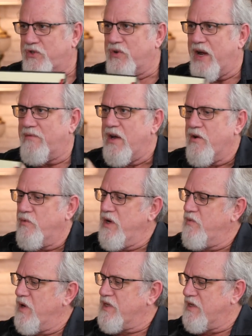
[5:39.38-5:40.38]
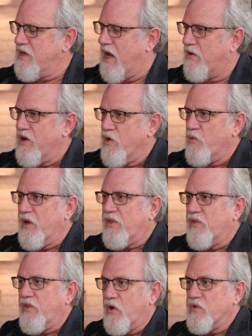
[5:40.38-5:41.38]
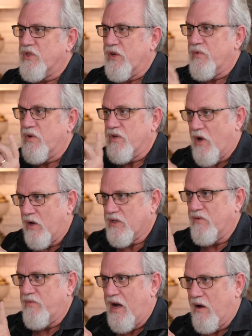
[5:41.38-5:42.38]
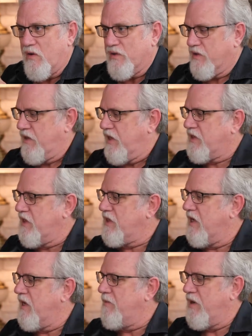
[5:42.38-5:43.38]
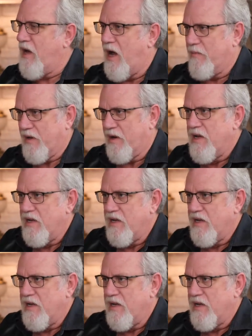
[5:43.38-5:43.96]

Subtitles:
to have rewritten down with those different dots and vowels. And this is Ibn Amir,